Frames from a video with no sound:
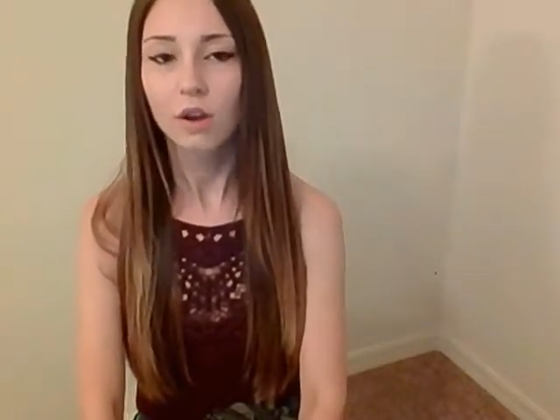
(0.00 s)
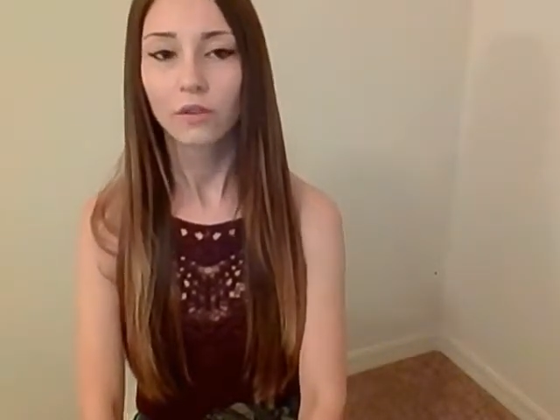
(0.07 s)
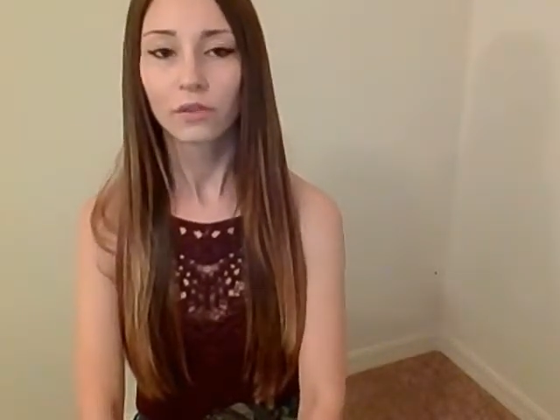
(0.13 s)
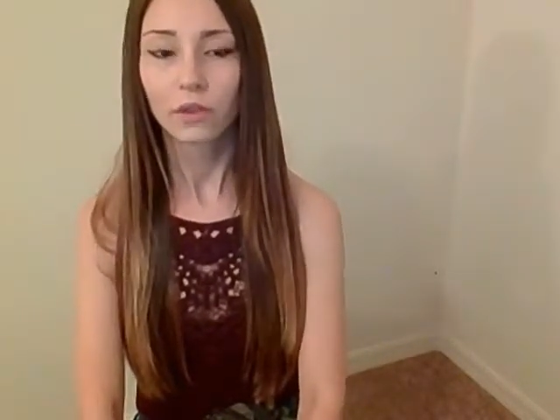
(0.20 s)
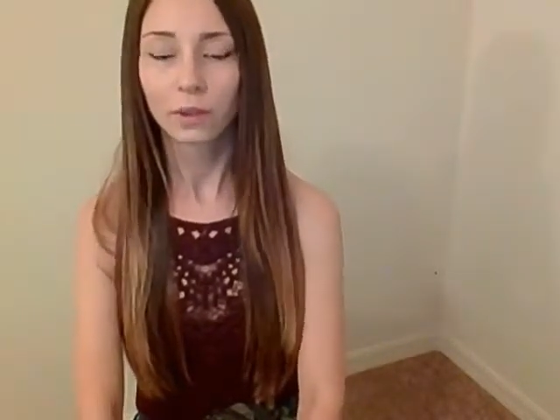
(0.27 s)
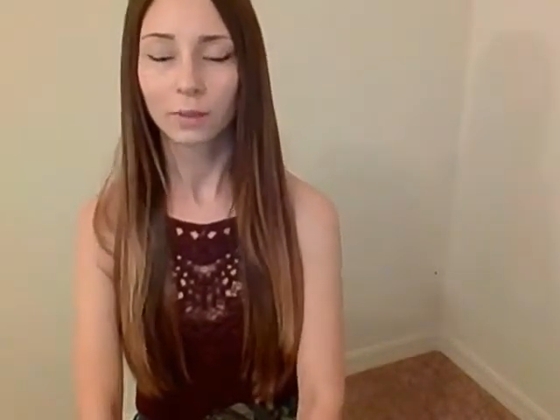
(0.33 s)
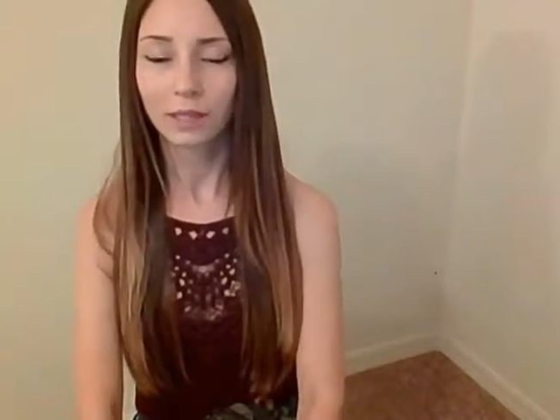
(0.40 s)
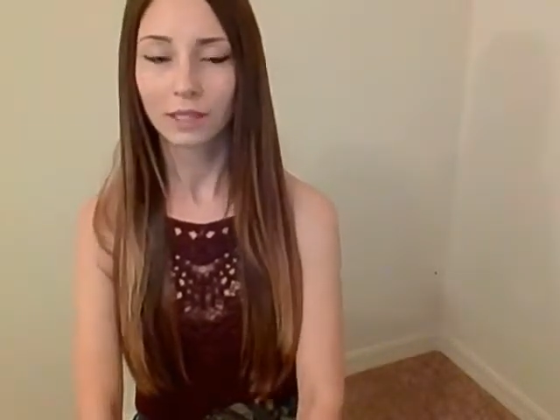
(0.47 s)

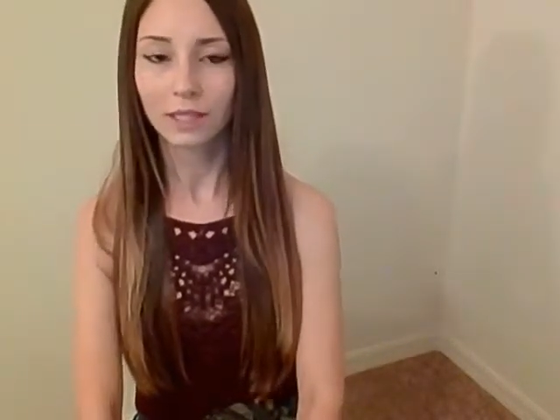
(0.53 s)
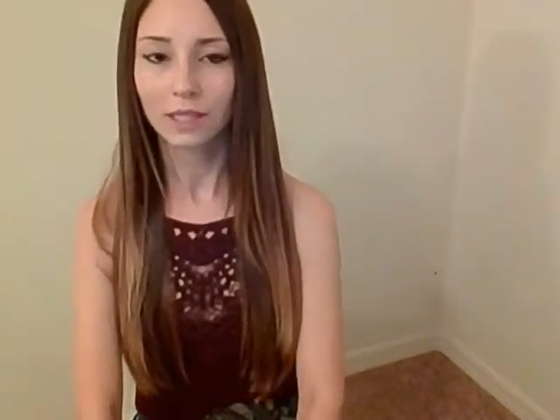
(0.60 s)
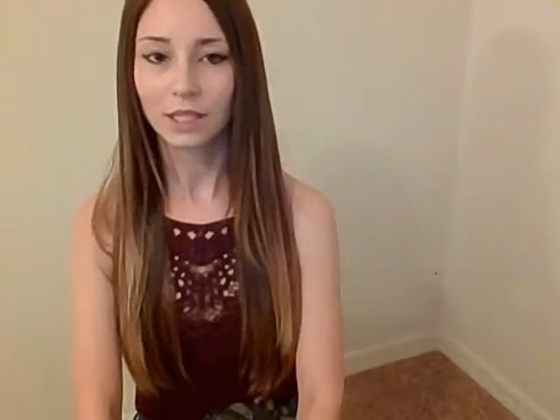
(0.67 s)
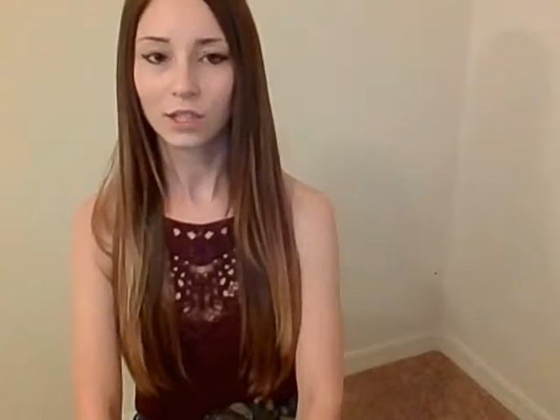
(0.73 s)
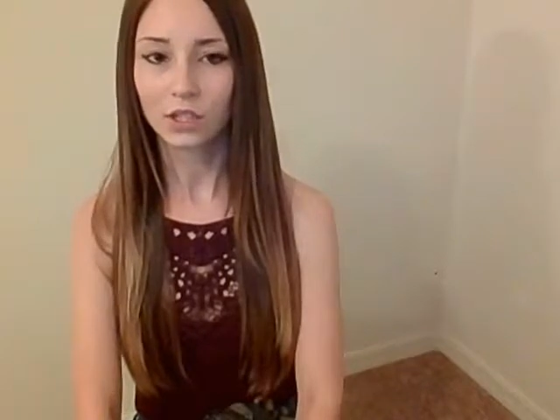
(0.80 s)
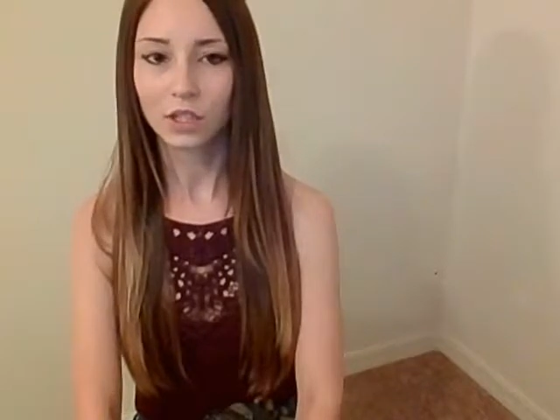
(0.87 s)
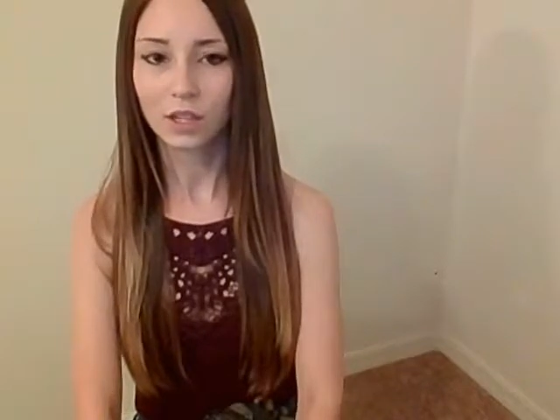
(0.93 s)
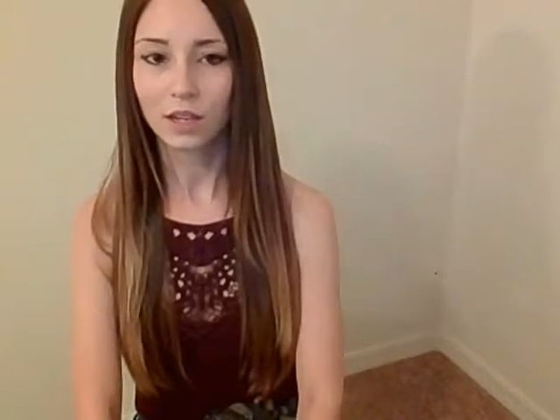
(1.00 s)

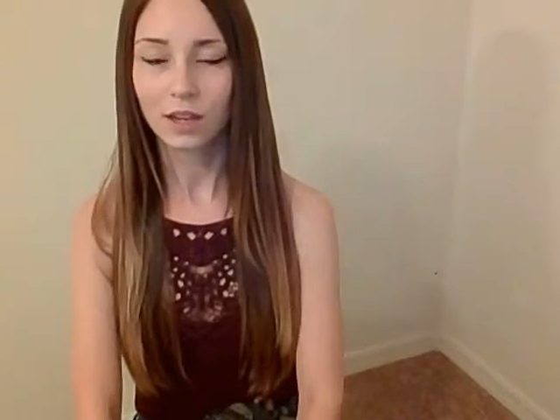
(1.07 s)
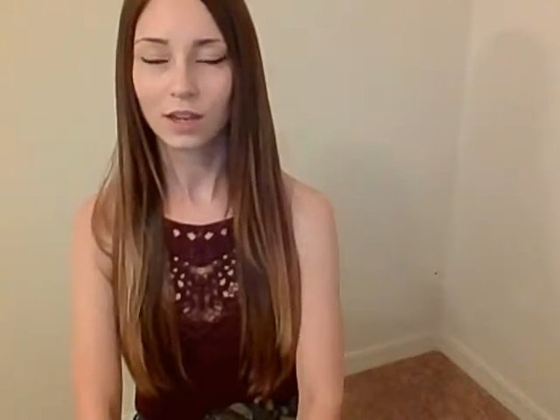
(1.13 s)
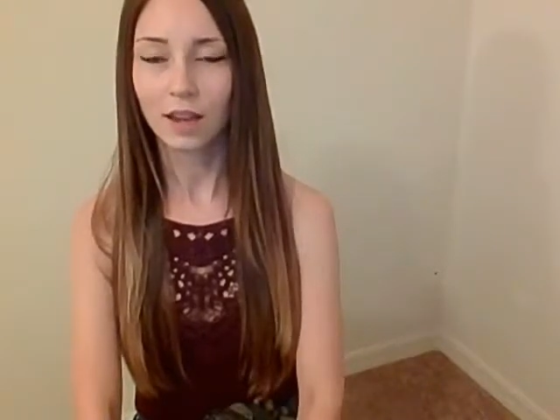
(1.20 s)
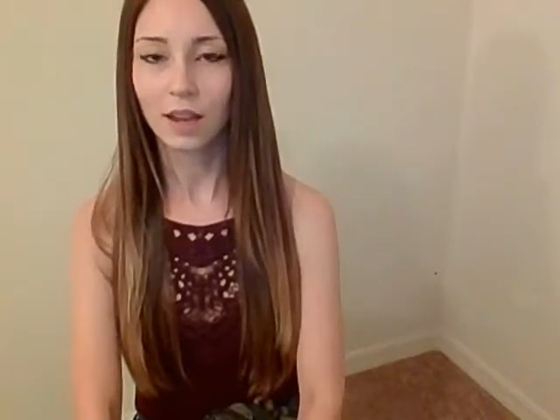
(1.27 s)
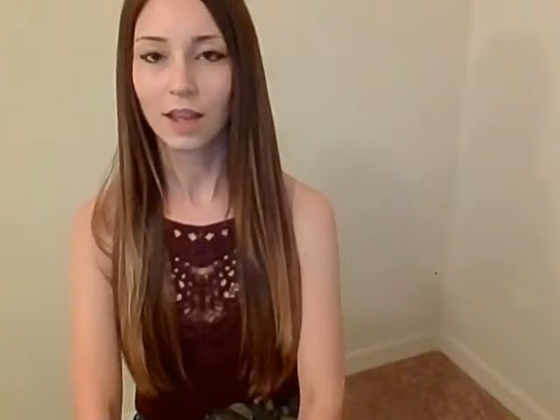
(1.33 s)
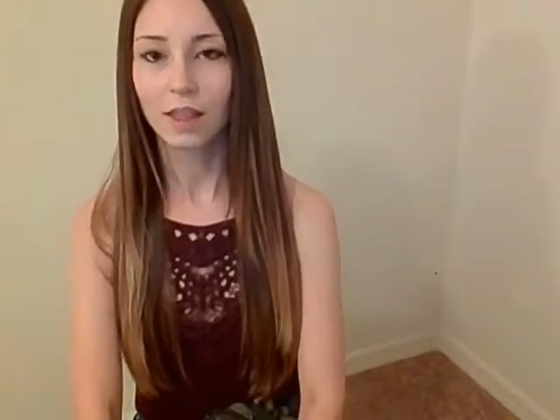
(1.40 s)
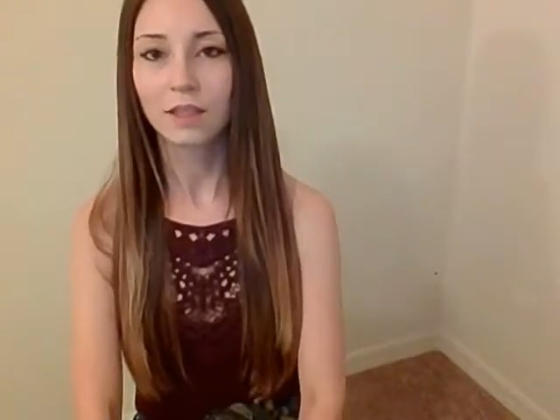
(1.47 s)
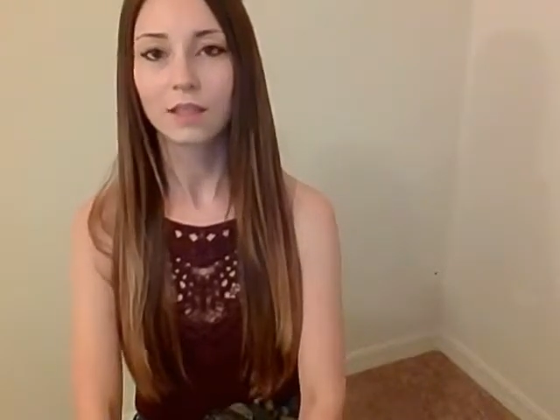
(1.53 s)
formalization,
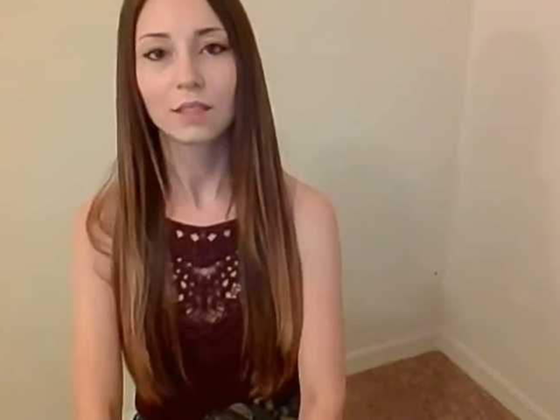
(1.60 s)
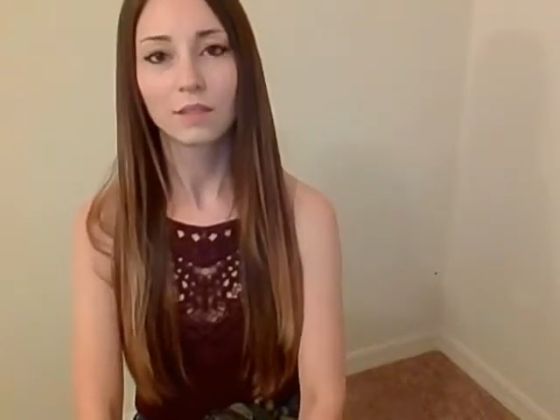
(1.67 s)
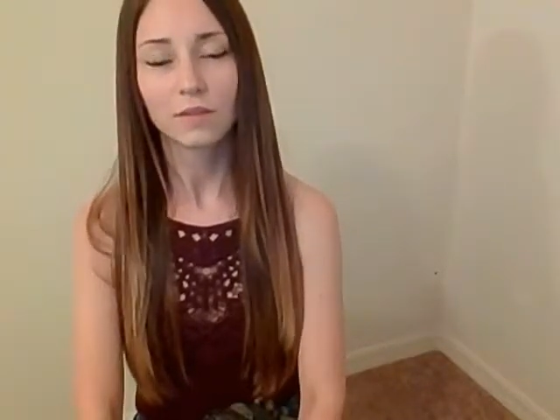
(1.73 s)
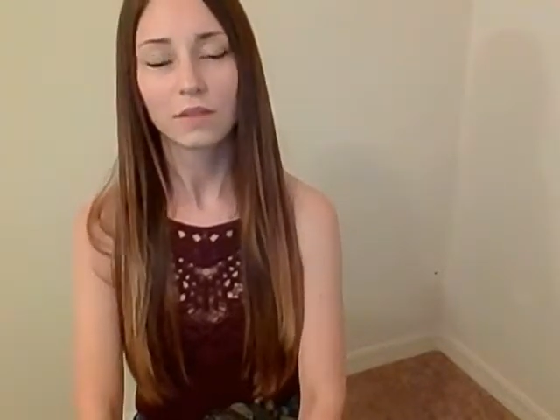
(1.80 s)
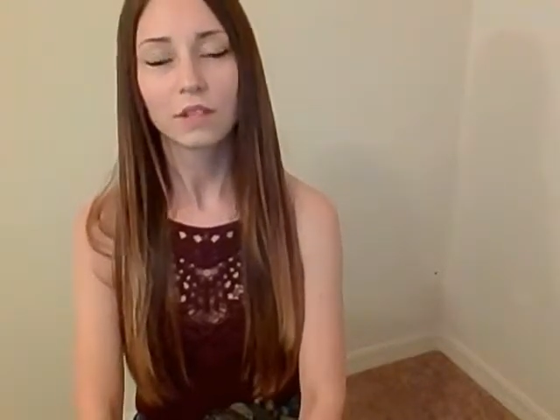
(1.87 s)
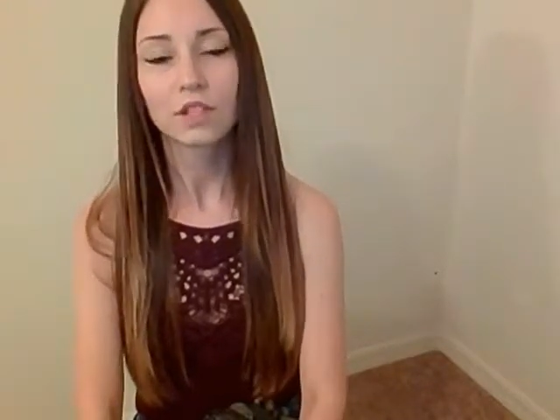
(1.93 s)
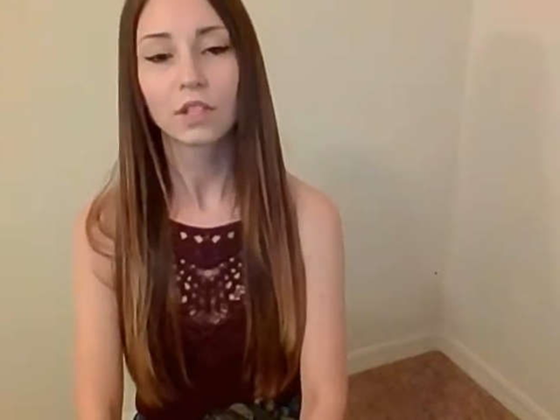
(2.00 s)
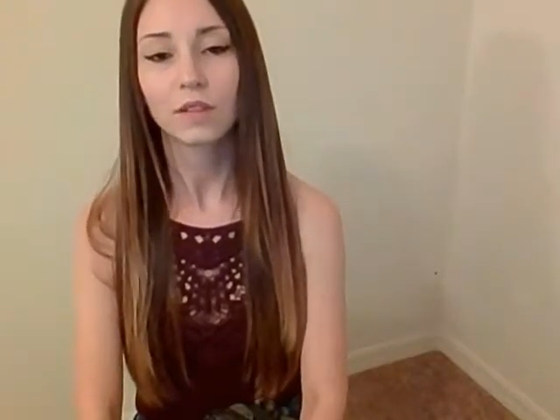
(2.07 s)
and the
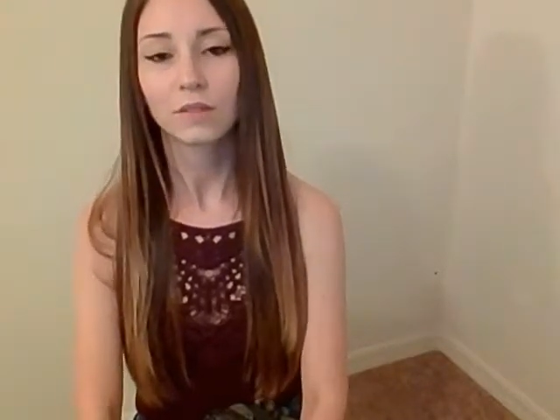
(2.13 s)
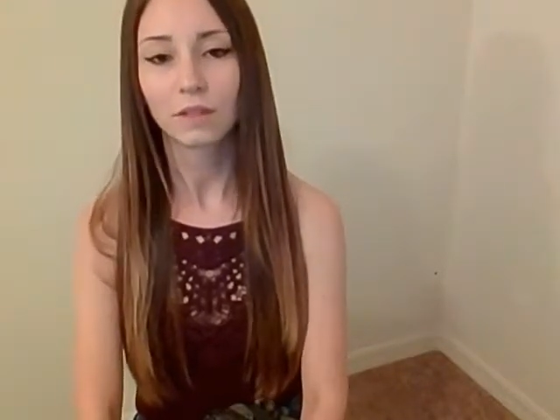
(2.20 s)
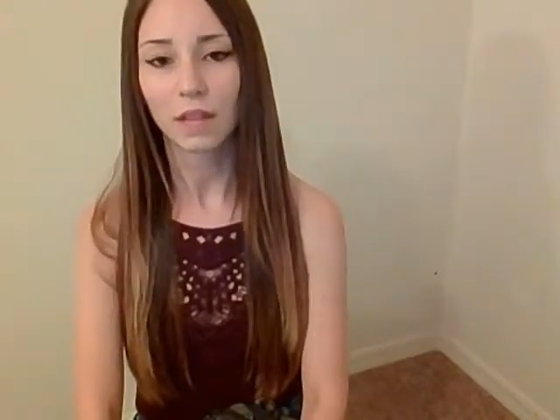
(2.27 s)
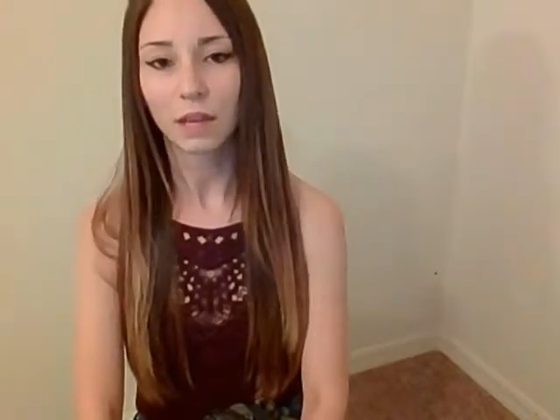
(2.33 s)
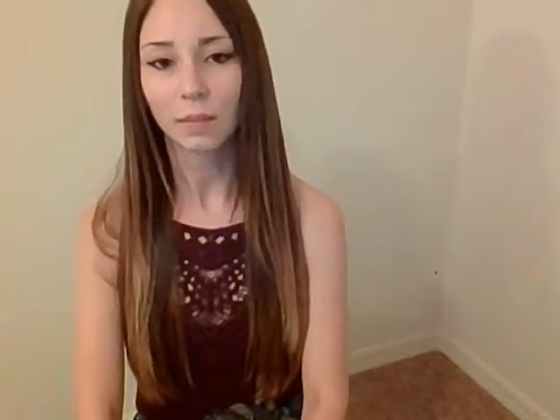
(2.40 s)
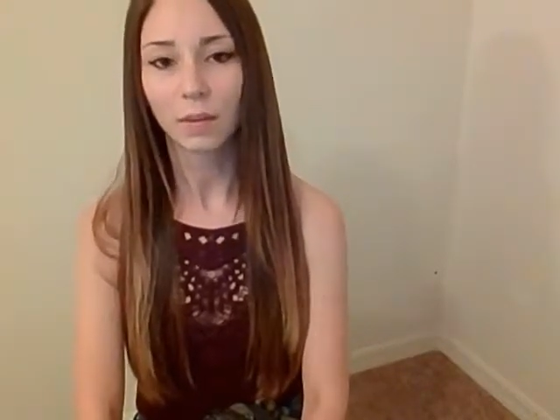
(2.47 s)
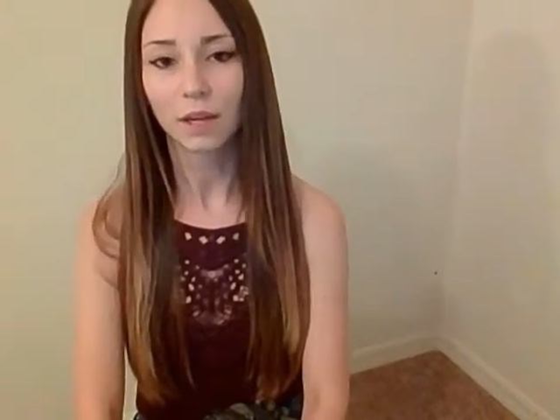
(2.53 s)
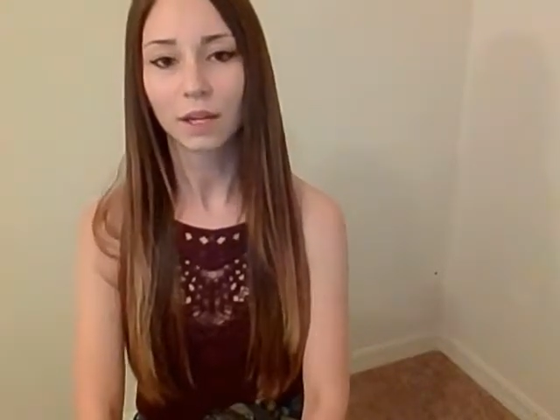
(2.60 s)
division of
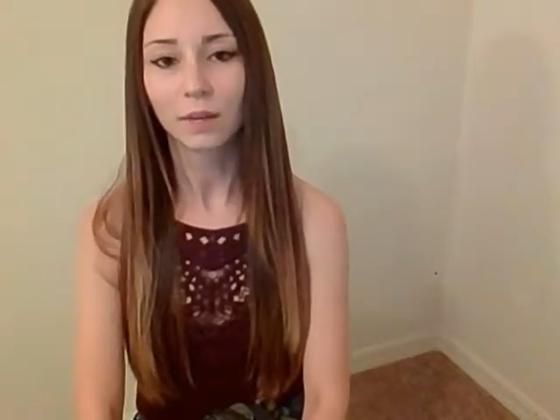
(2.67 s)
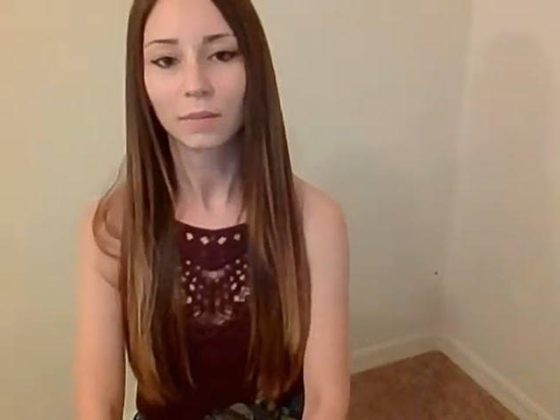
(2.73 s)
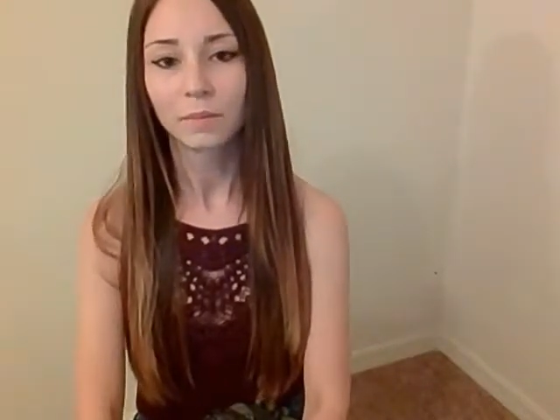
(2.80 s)
labor.